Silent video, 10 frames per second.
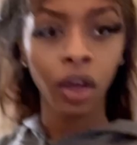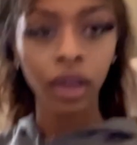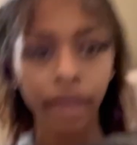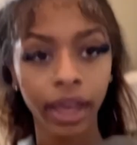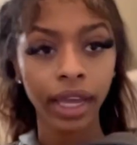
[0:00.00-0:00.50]

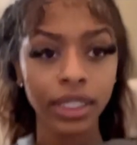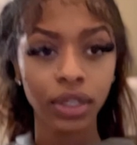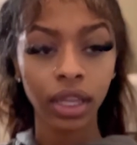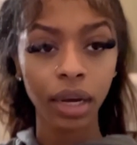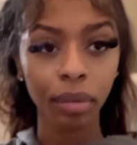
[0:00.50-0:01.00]
okay guys
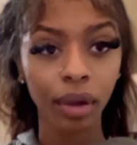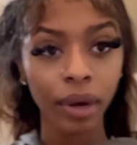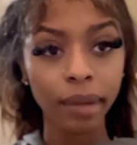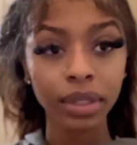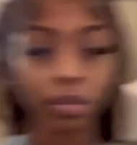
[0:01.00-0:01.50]
so that about
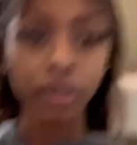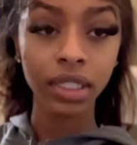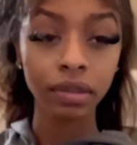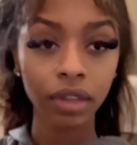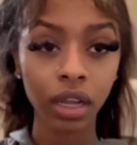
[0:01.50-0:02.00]
wraps up
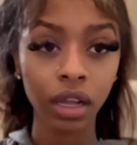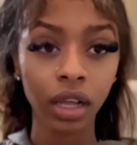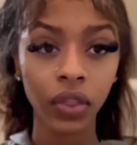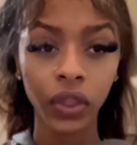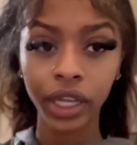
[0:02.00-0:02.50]
this
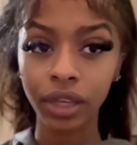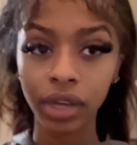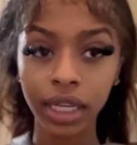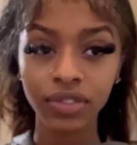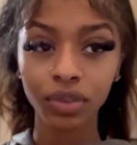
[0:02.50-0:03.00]
vlog thank you
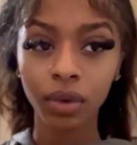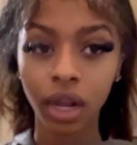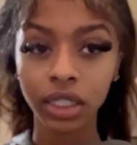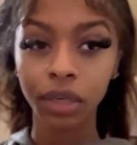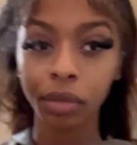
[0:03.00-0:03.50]
guys for
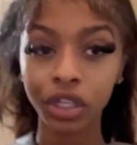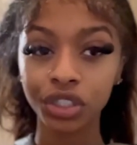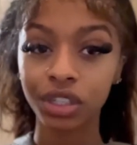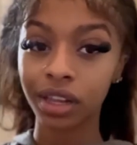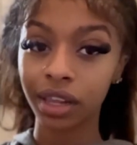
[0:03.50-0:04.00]
watching make
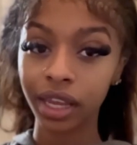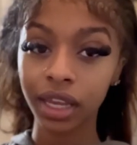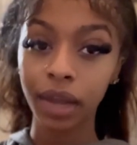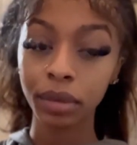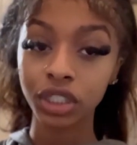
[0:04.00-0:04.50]
sure y'all like
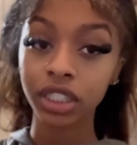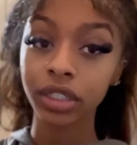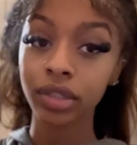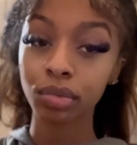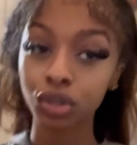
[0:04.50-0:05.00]
comment share
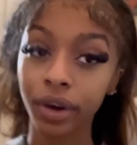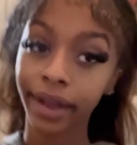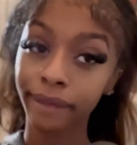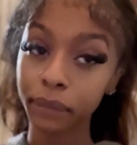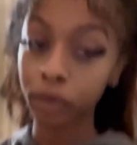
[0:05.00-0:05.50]
and
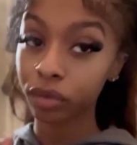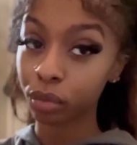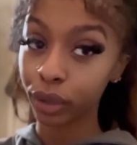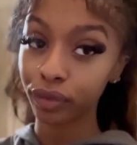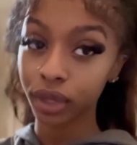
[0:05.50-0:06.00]
subscribe for
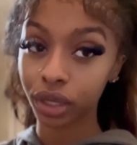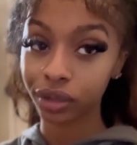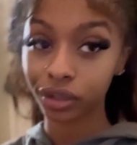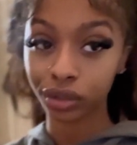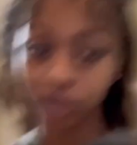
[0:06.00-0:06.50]
more
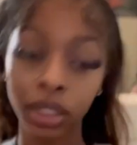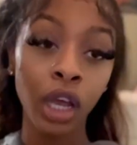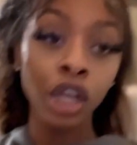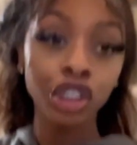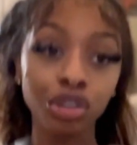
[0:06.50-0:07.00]
videos
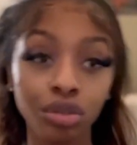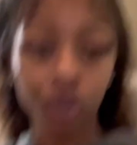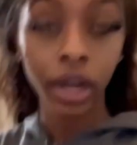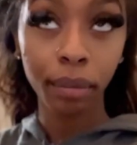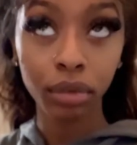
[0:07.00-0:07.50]

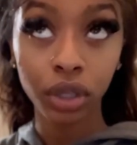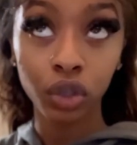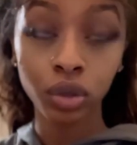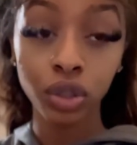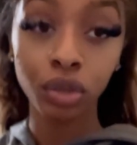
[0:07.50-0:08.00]
drop
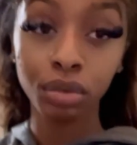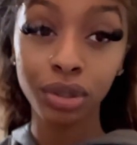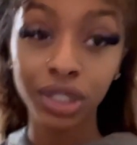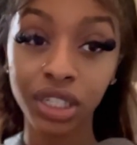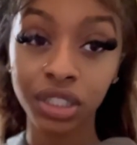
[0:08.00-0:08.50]
YouTube
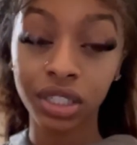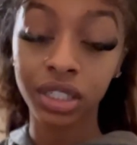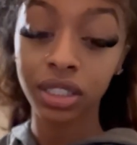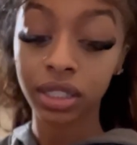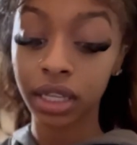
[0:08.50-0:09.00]

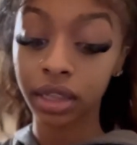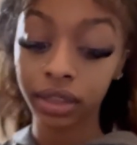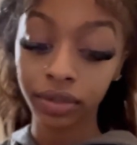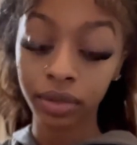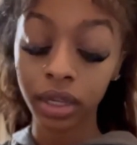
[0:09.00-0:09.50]
suggestions
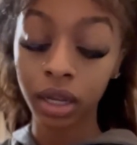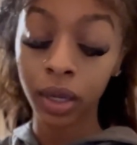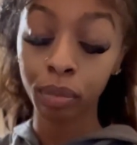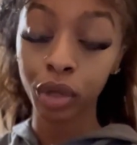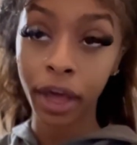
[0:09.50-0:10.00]
in the
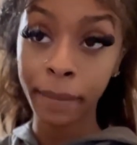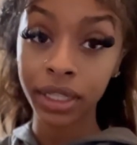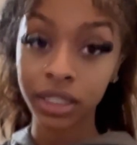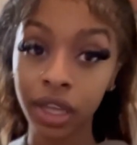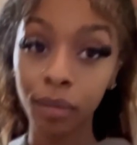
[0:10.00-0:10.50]
um,
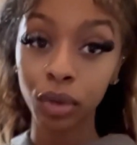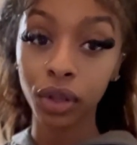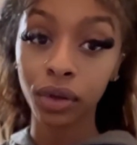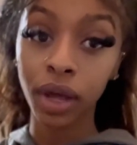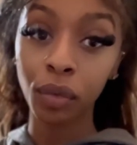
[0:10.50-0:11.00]
comments down
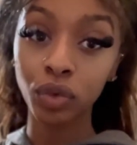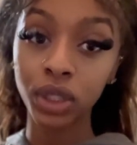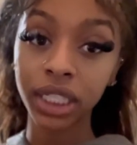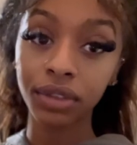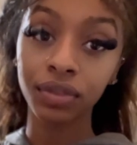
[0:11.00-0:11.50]
below. I will
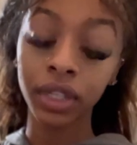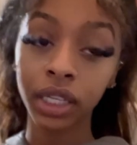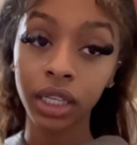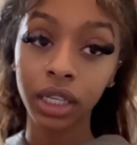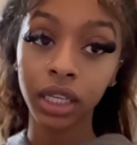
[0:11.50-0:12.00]

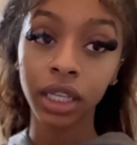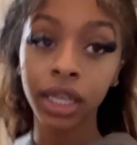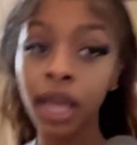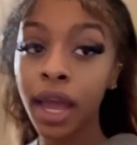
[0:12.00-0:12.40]
definitely